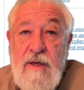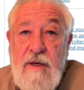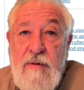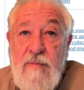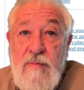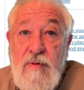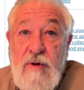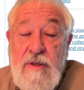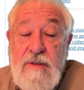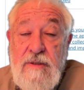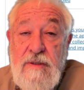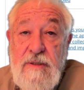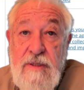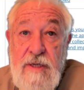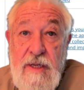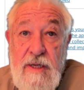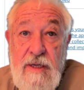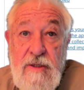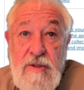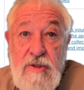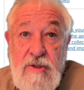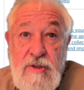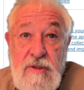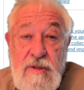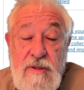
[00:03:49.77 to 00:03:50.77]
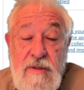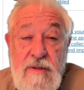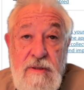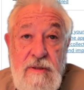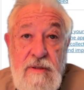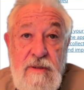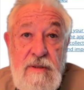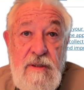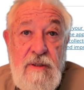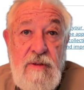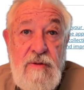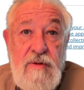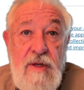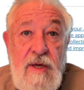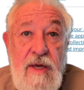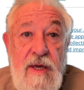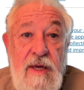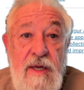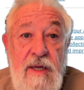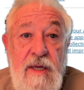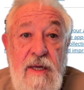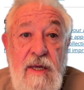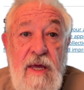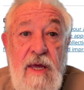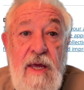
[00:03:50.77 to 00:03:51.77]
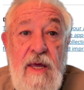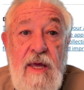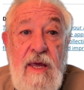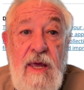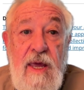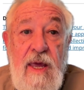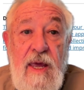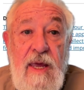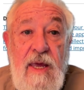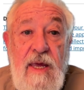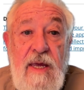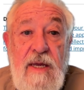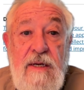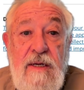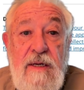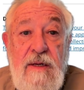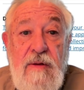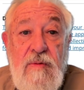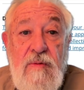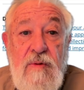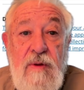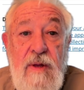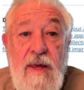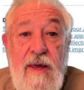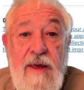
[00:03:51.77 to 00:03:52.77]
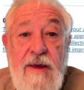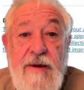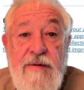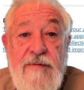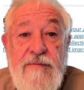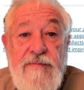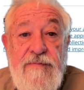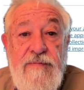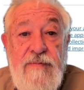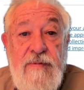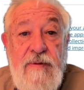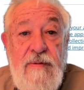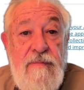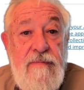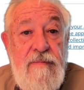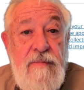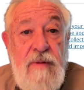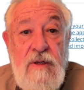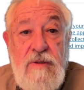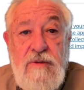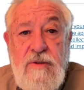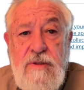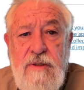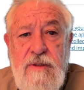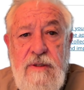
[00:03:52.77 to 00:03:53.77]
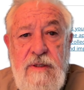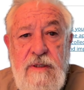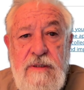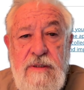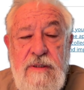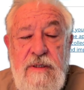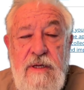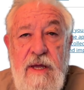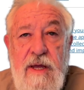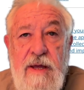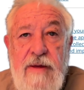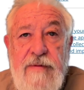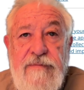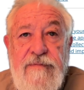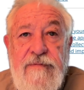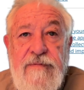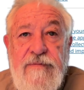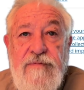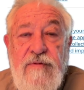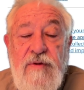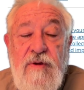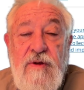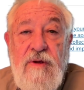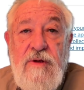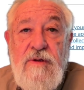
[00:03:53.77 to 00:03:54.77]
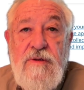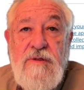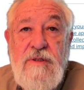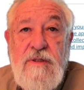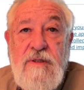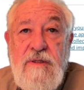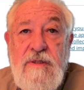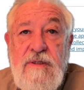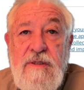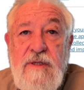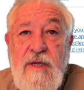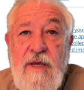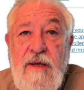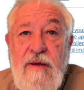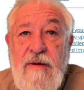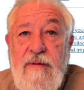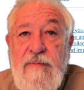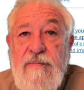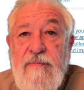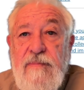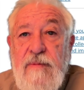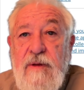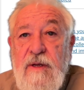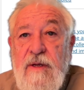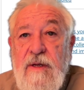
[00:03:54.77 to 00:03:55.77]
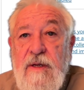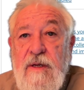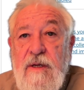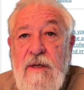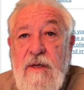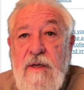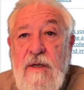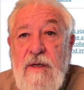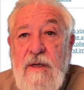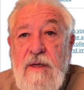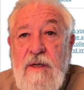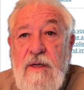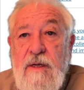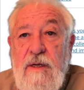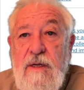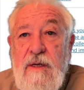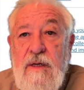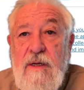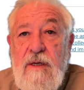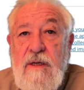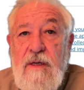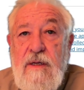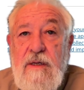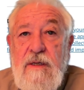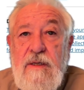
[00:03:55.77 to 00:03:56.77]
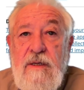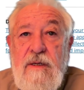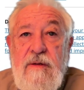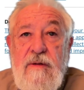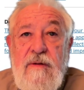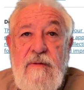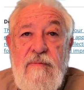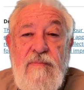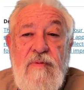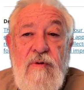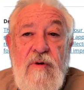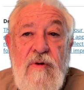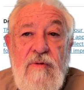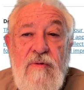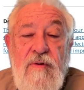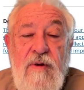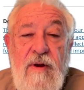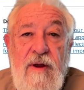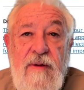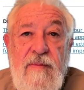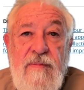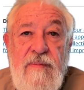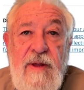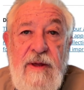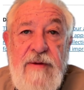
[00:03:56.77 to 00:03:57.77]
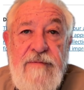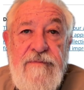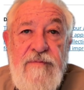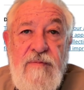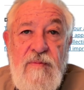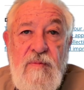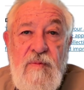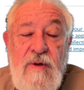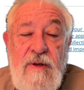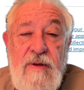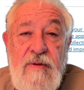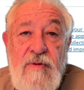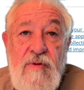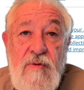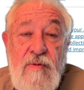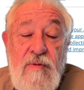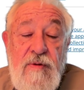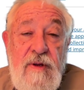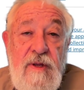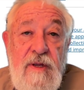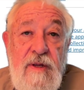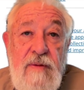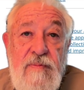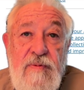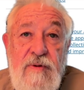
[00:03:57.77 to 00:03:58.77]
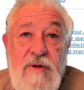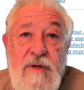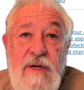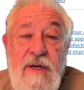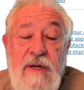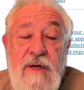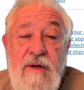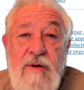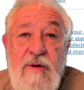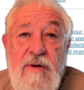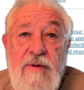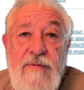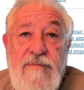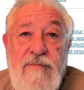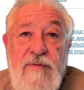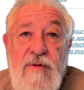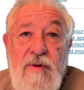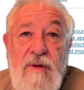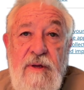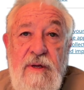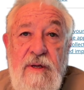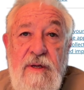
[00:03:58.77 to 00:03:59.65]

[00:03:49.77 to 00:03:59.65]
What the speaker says: presentation. Okay, and it will have most of this stuff. If you're using the same program like from week 3, particularly if you